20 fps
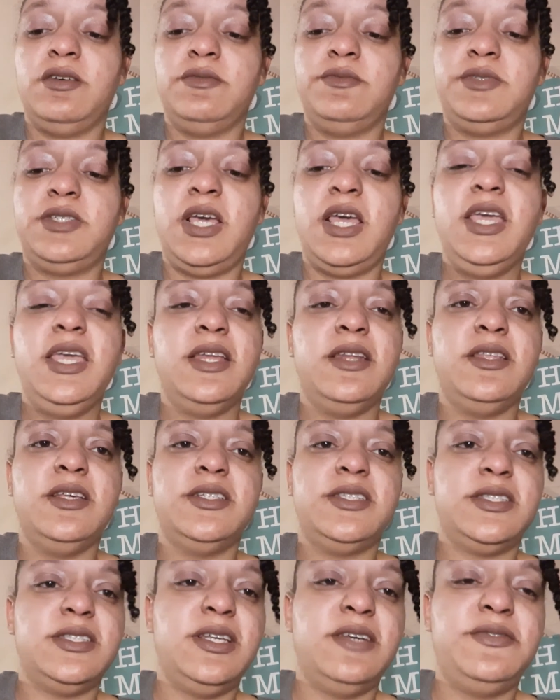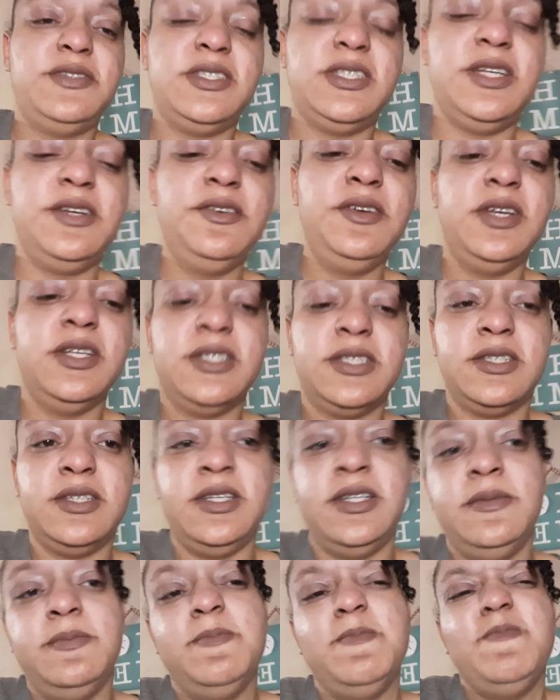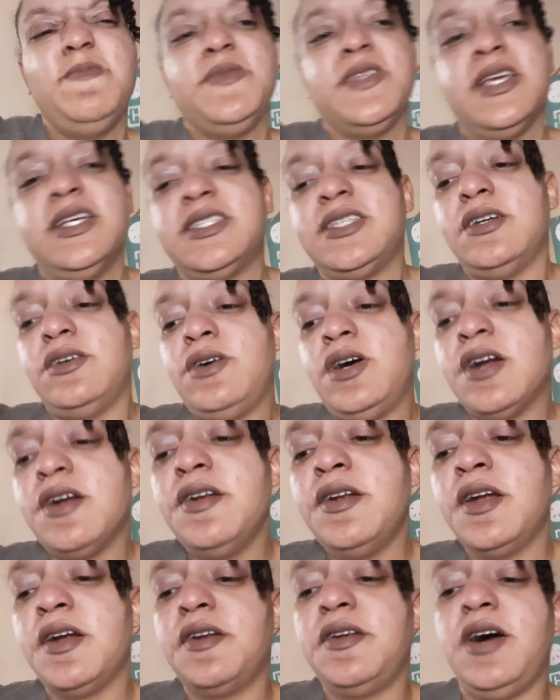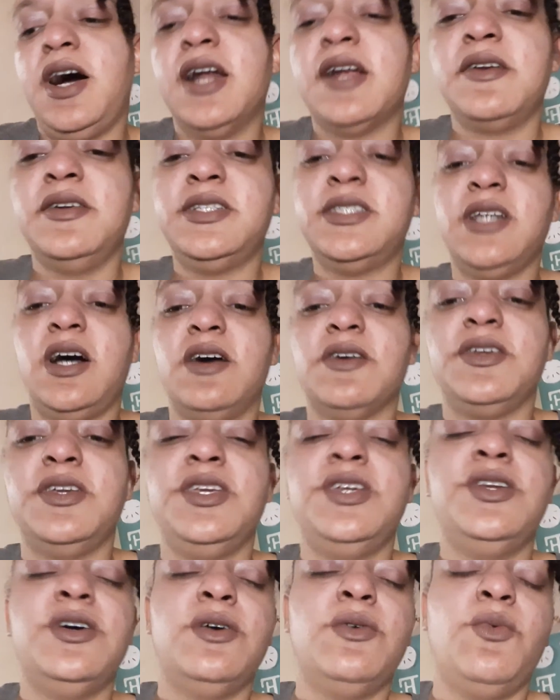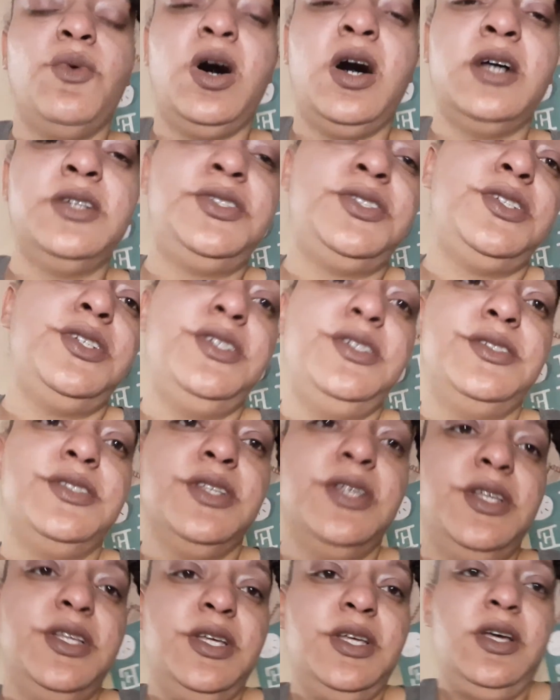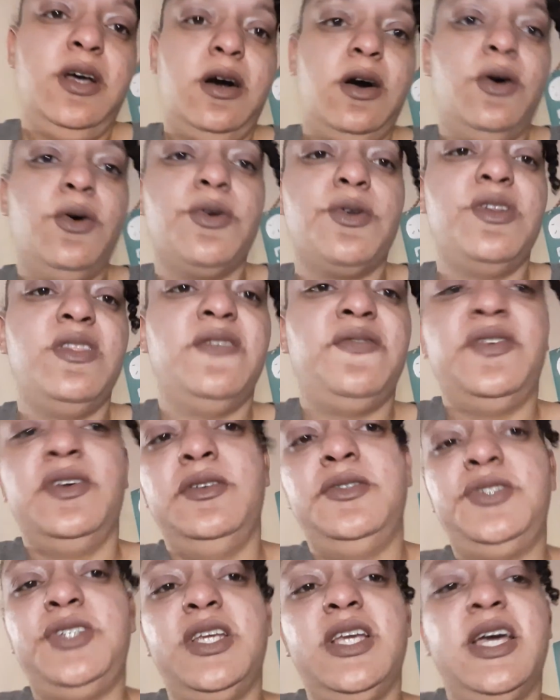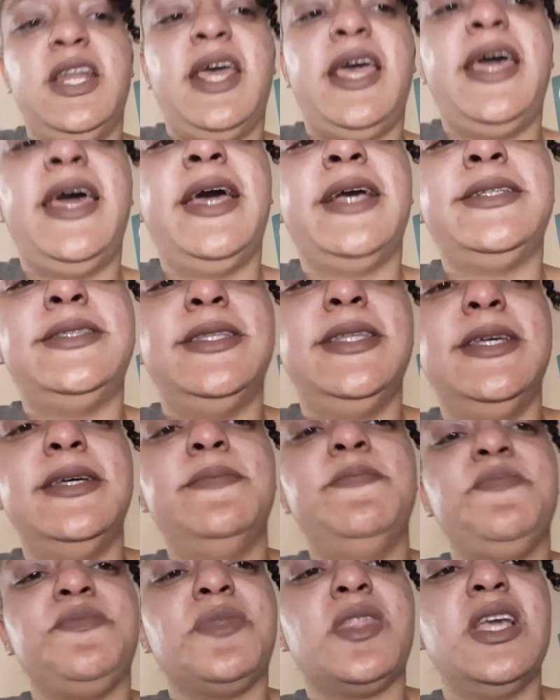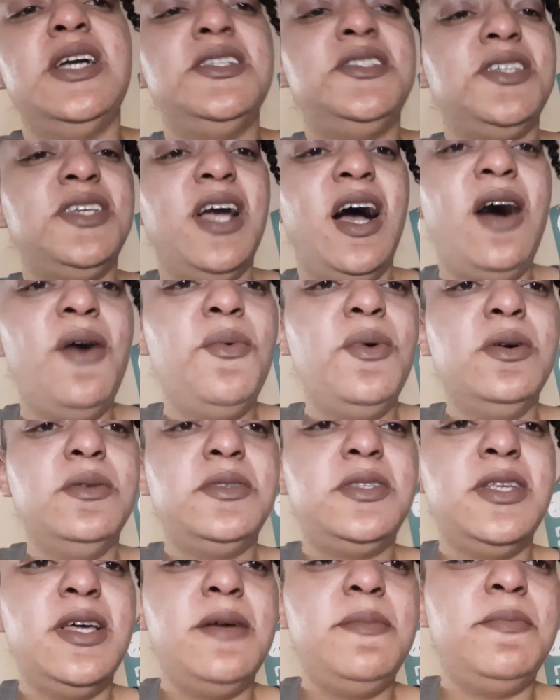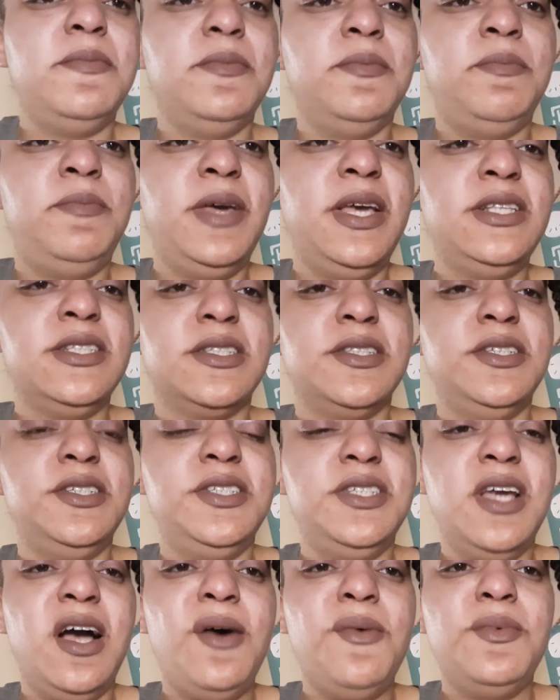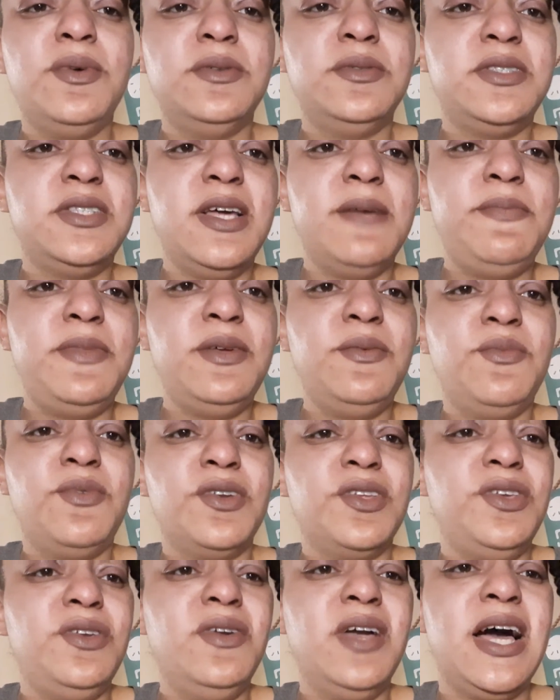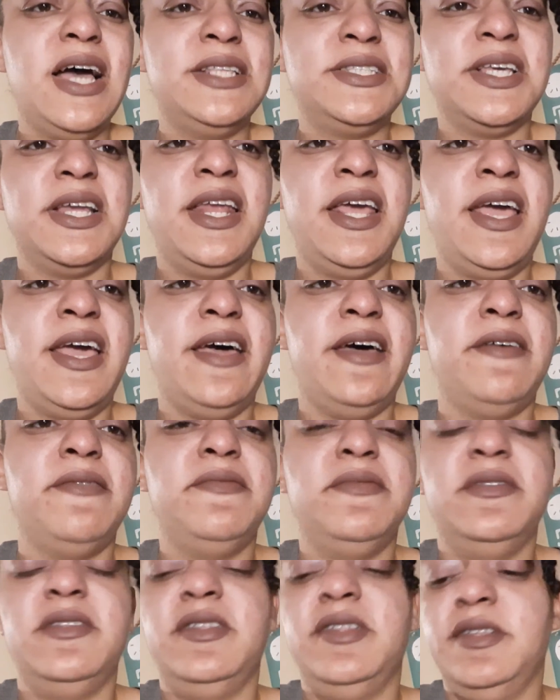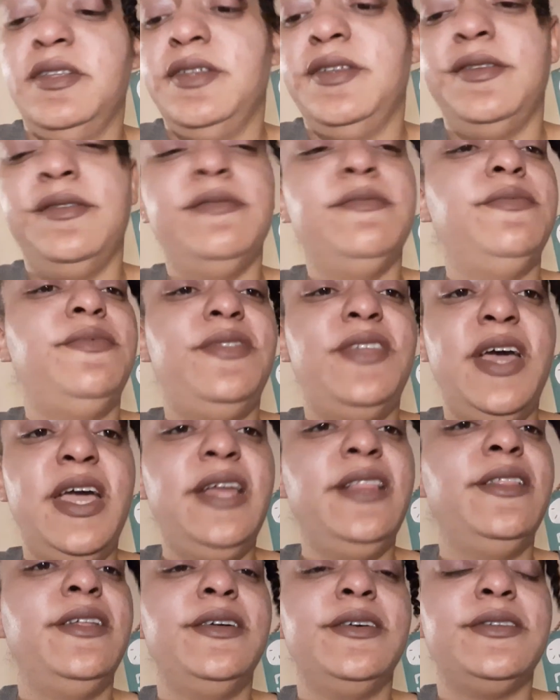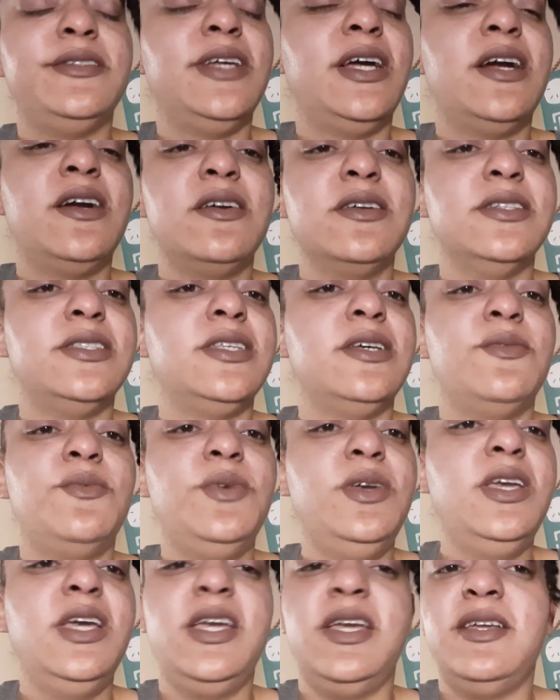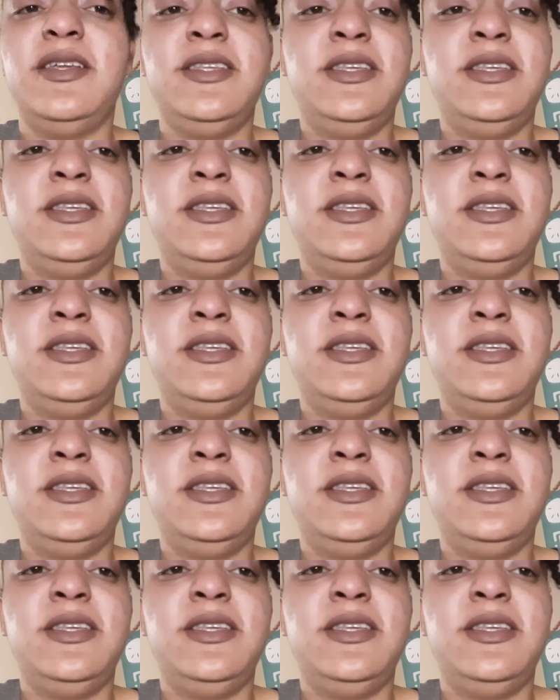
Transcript: taking this stuff seriously. So her and her daughter is talking, while she's ordering the food. She's gonna ask them, do y'all want something? Basically, do y'all want something? What are you guys gonna have? They looked at her and said, we ain't,